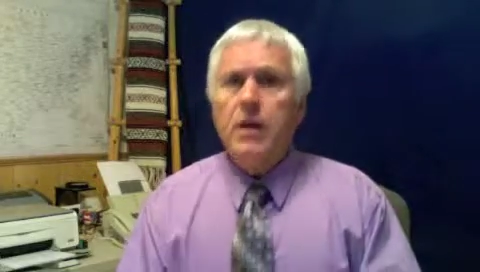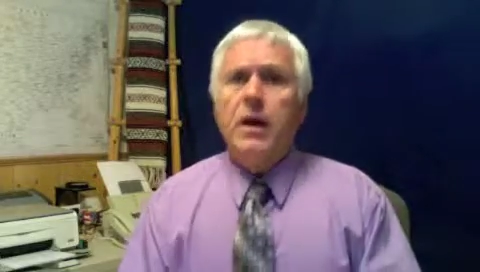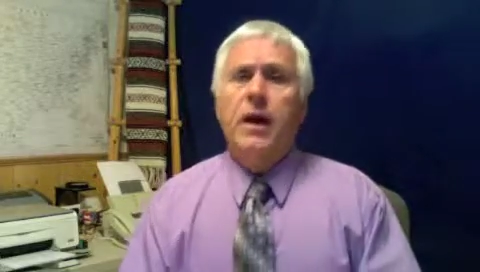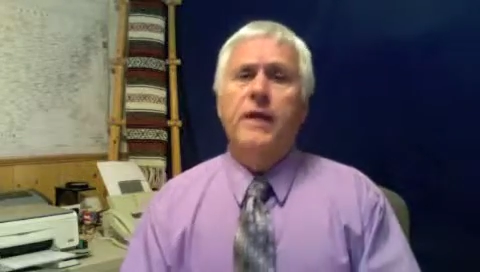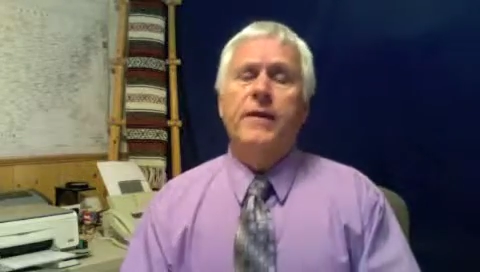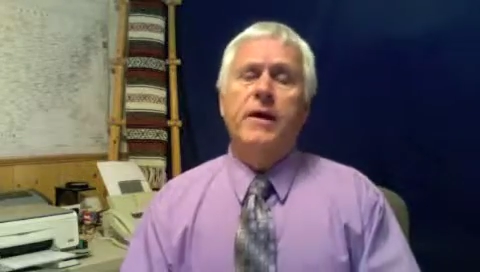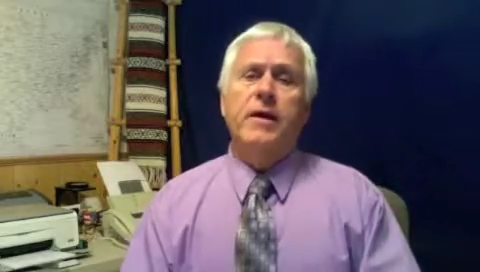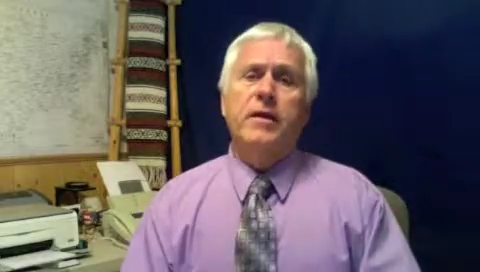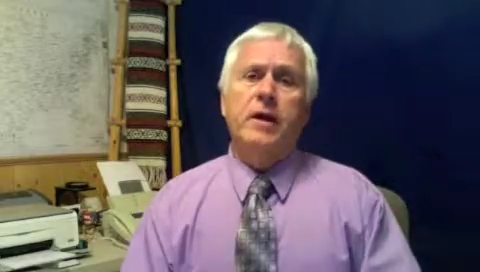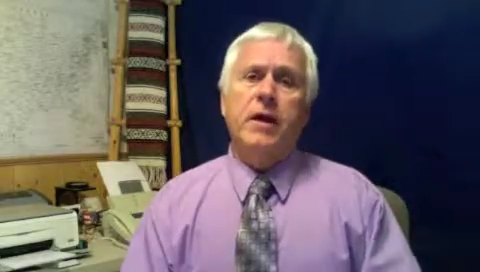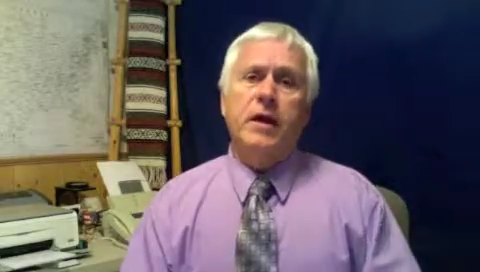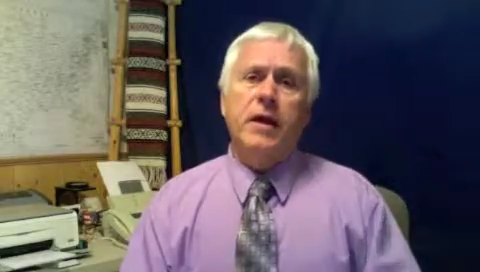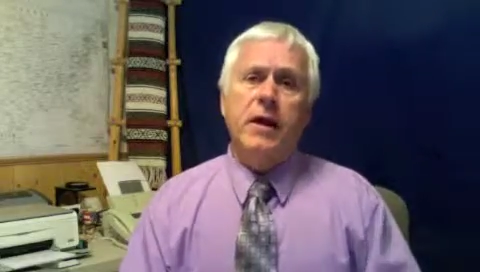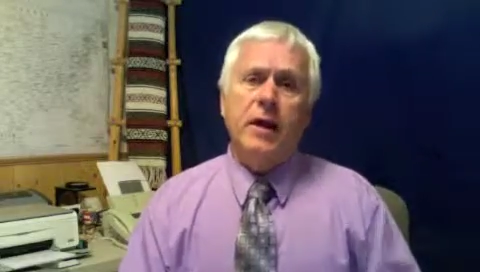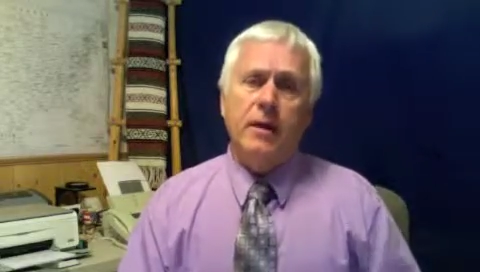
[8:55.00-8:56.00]
And then
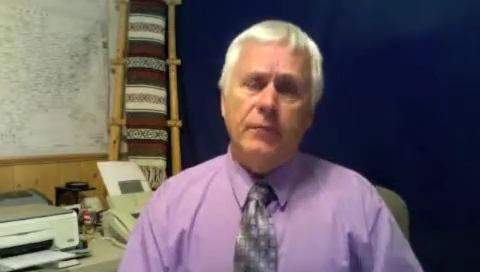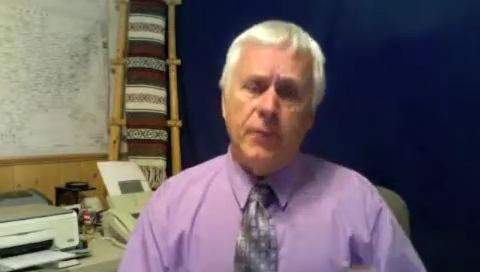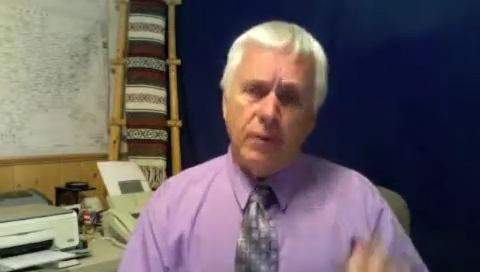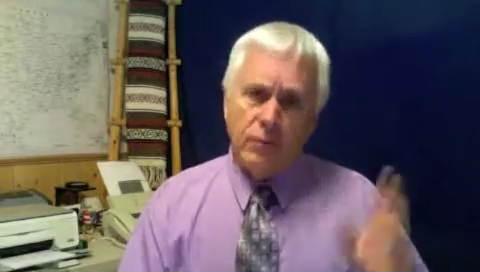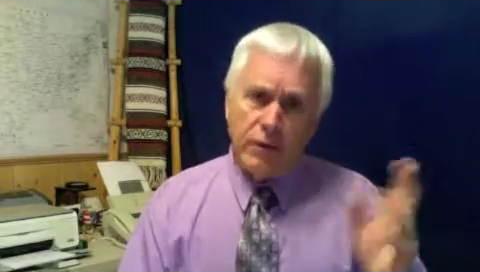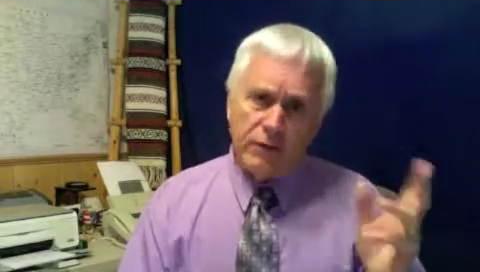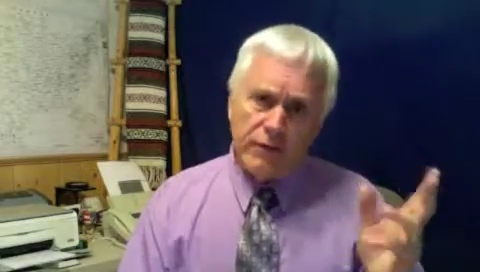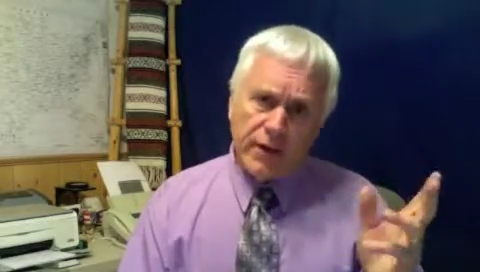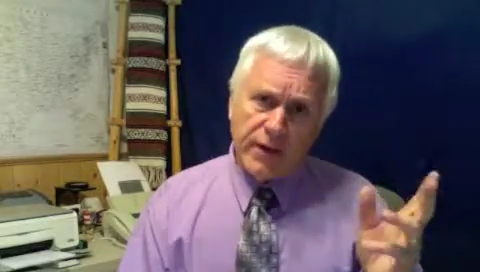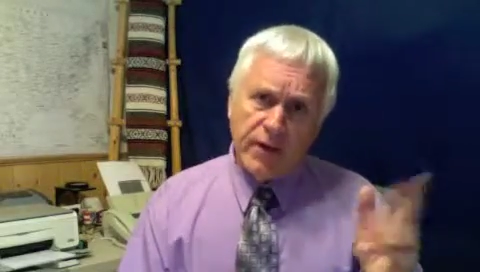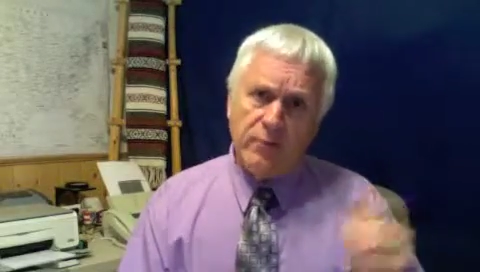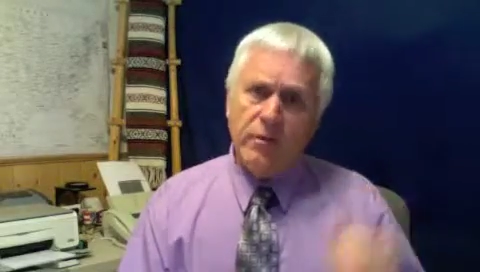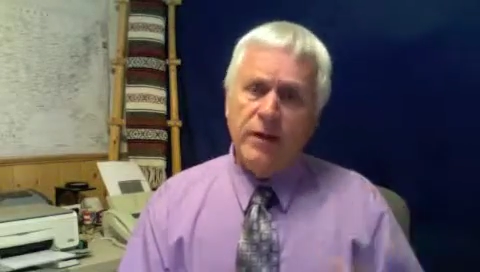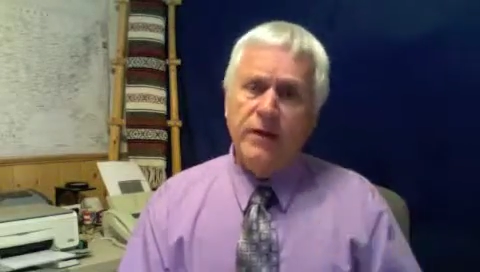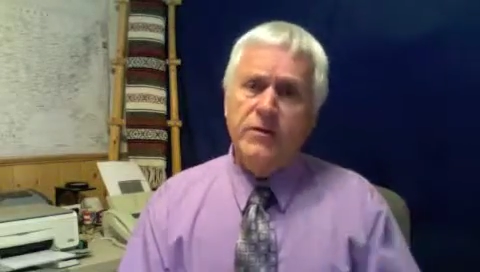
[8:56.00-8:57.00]
up above that,
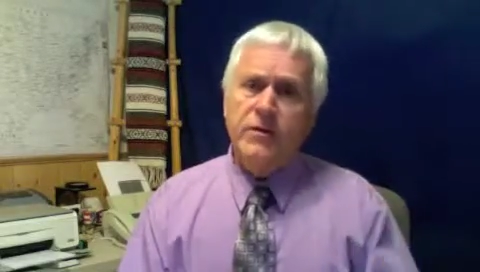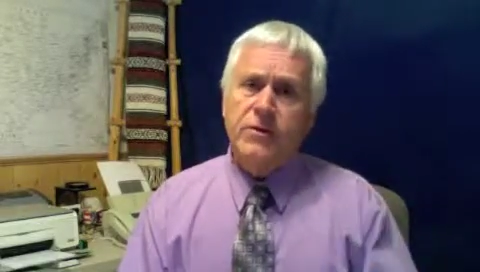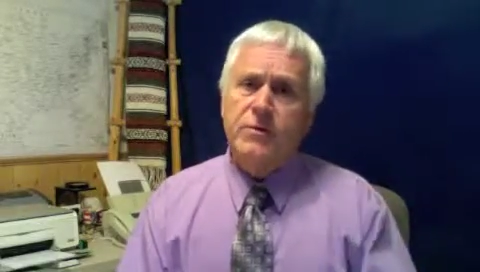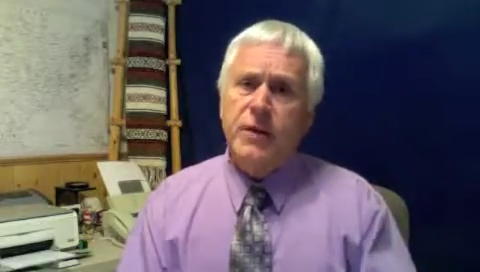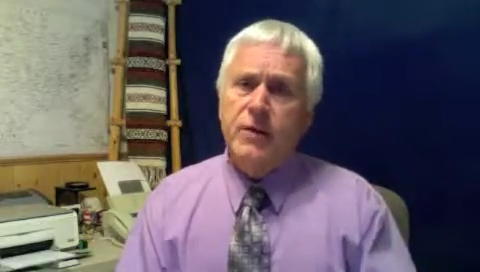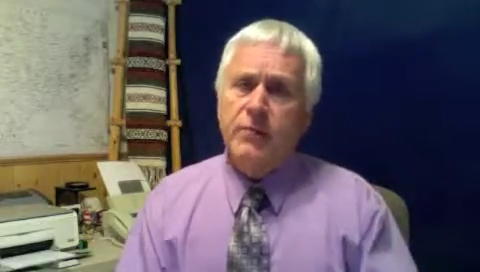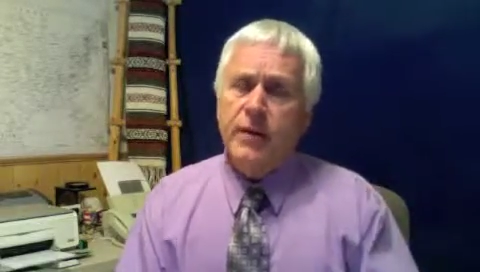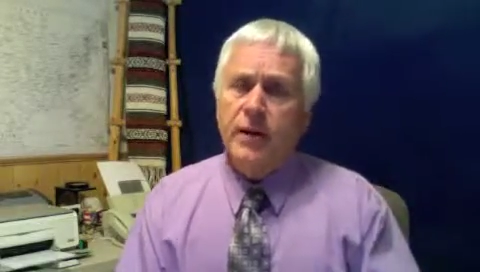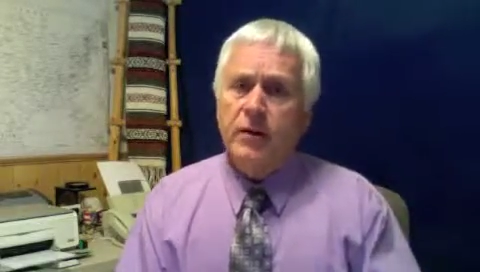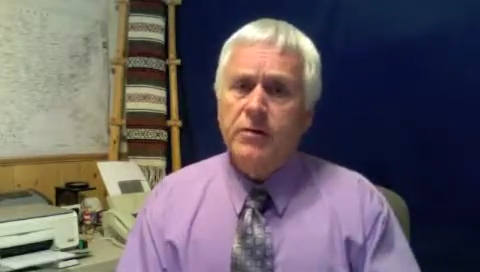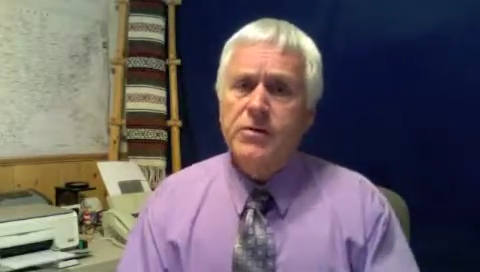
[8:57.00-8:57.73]
I believe it's PayPal